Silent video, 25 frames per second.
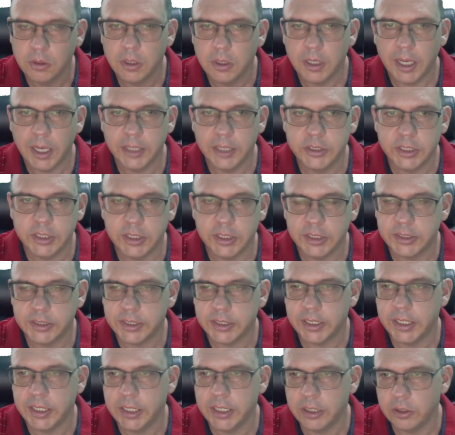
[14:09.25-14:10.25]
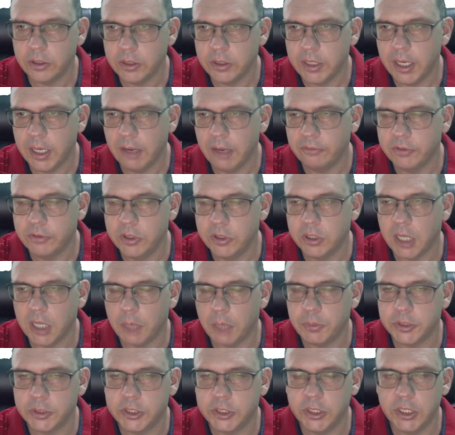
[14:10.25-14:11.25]
As you can see here, you have good
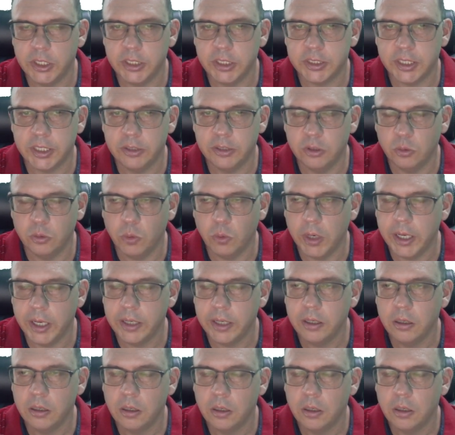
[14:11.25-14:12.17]
opportunities either way.